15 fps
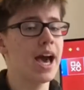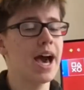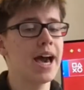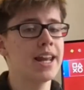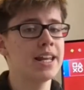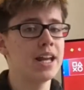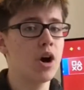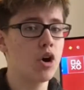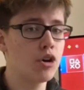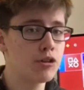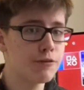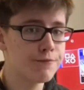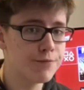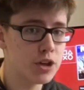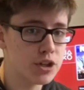And on
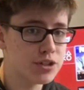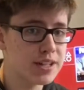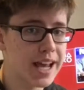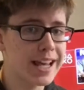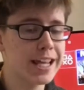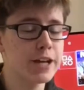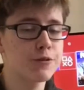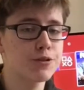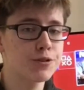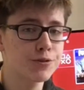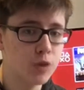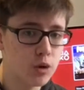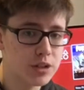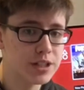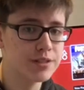the first day, it was
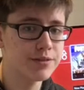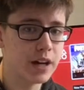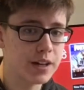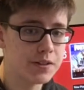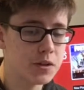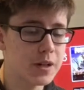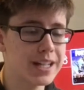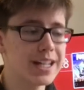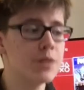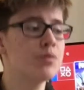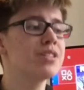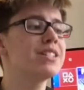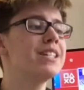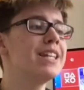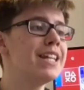45 quid. It
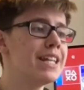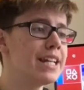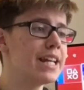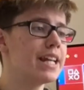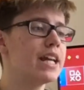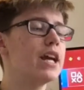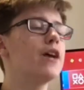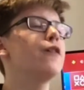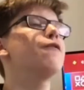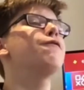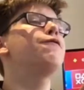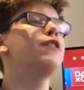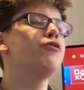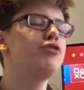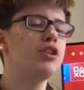was nearly
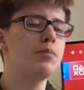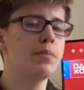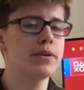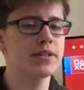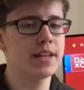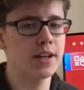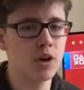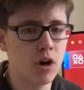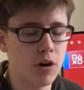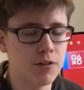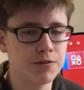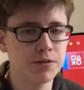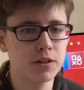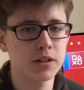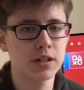50%
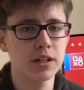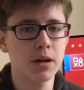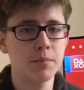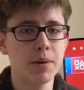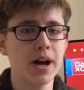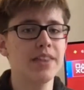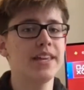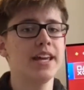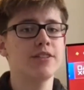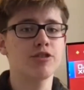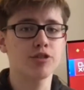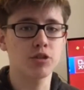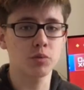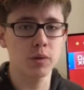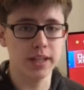off by the end
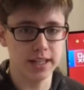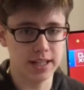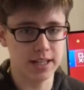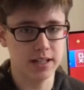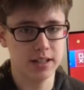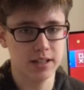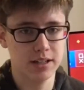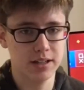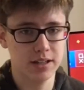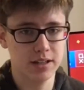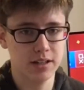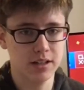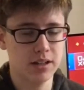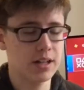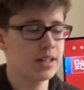of the week.
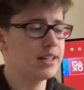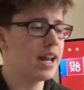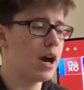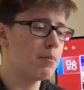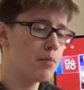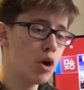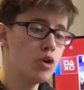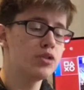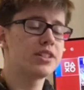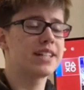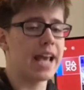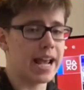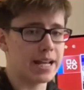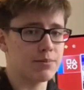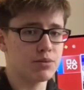Now, most
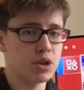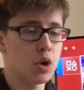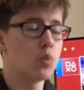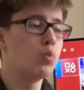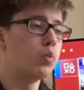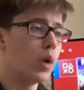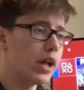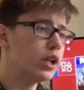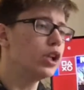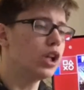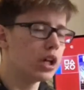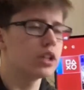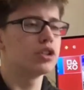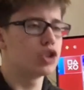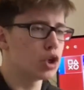games will
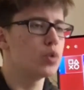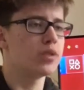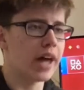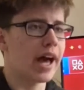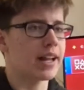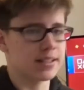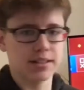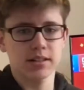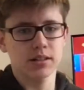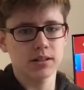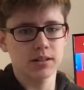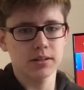do that.